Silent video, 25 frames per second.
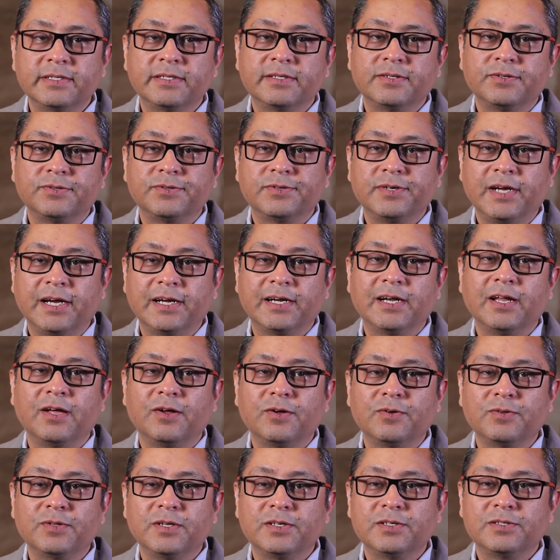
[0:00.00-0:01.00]
So right
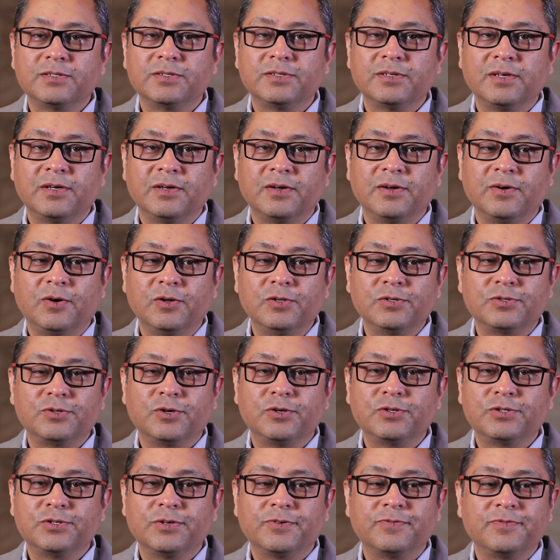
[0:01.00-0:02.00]
now, there is all
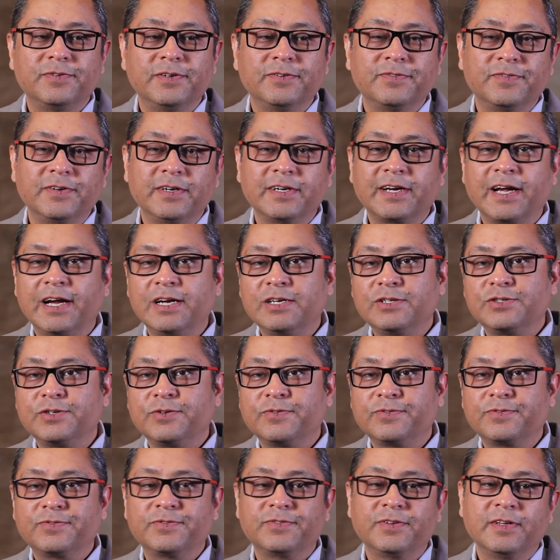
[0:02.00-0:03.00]
sorts of different kinds
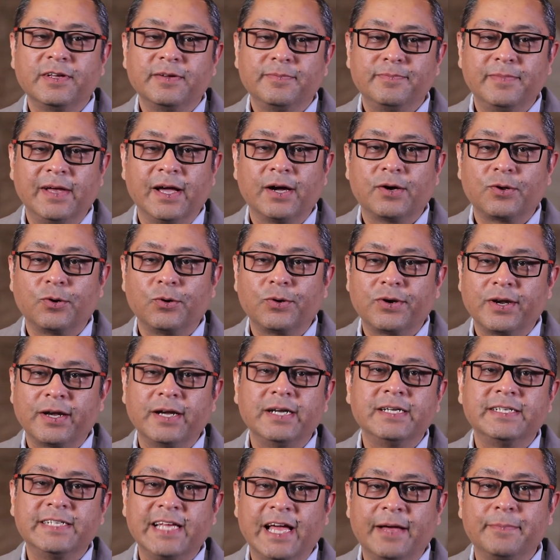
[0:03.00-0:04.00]
of macro
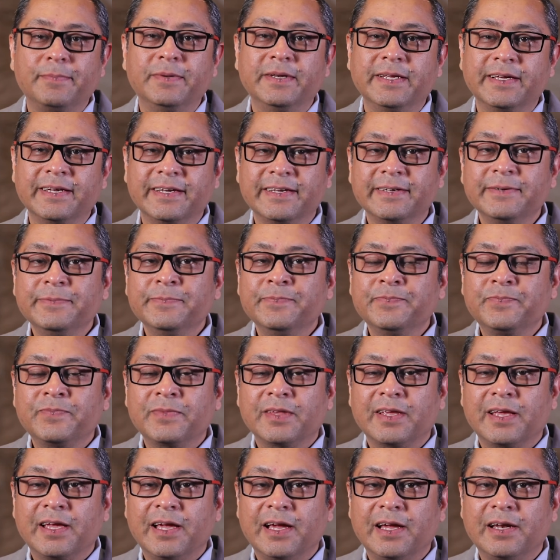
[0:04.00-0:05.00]
trends happening,
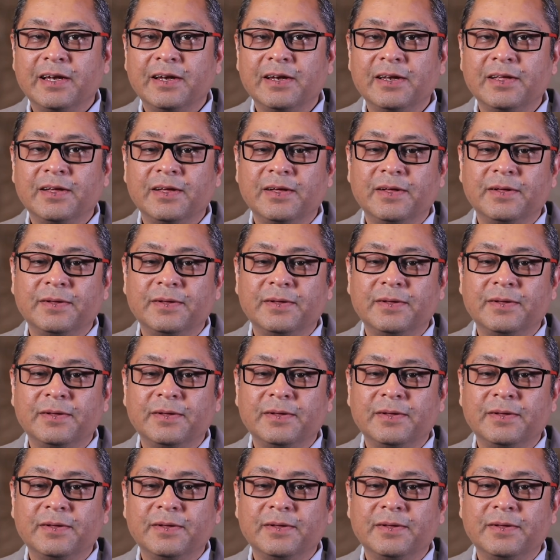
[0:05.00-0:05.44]
and